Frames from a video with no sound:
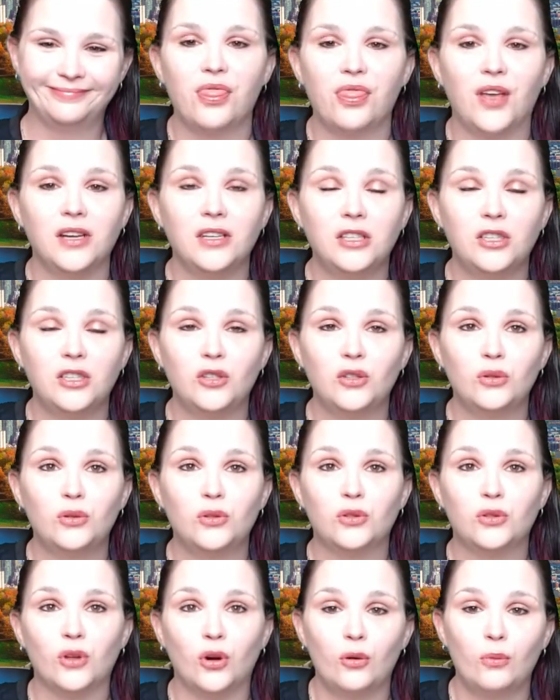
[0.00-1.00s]
Thank you
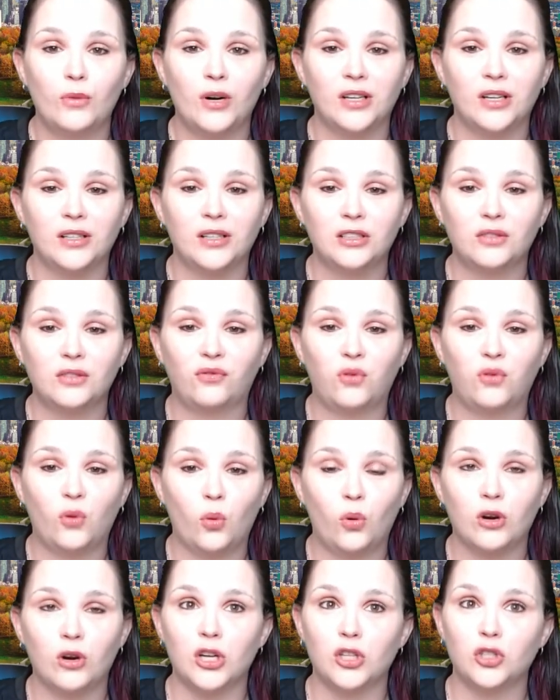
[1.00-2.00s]
so much
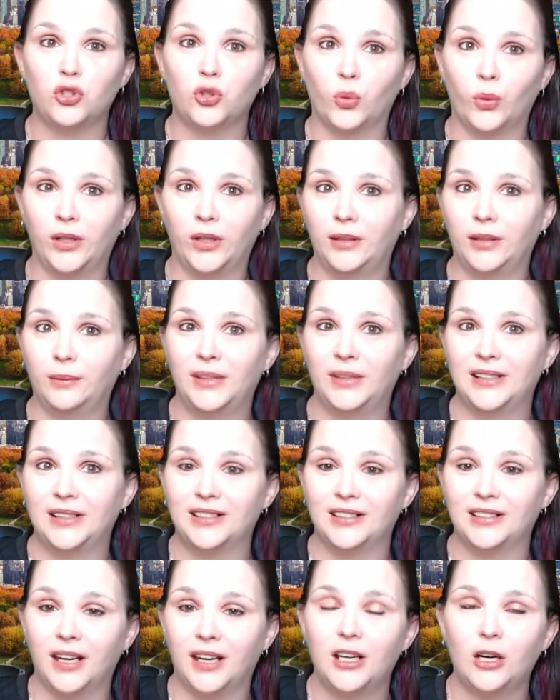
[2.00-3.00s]
for joining me
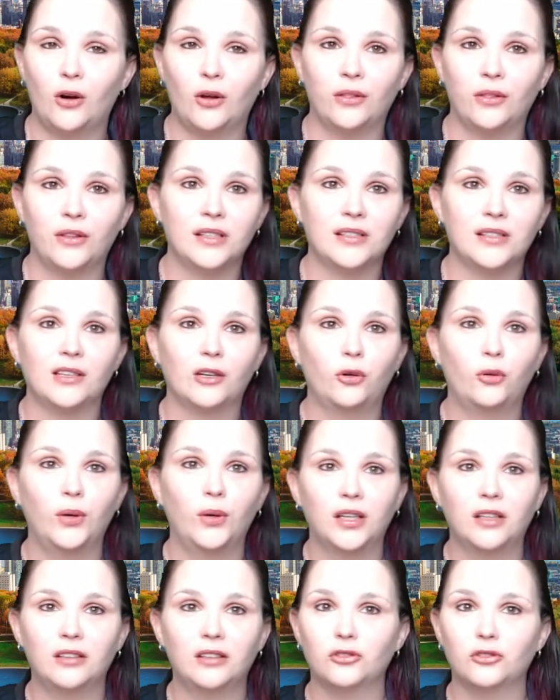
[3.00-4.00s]
today on this
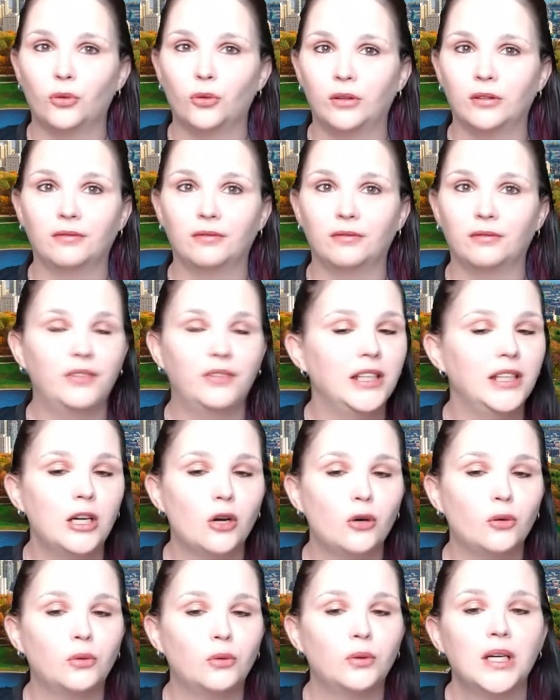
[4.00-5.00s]
quick, short
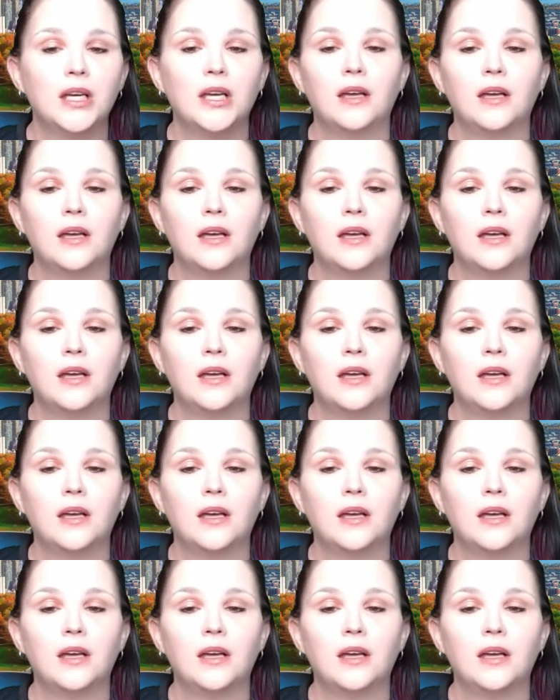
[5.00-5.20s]
video.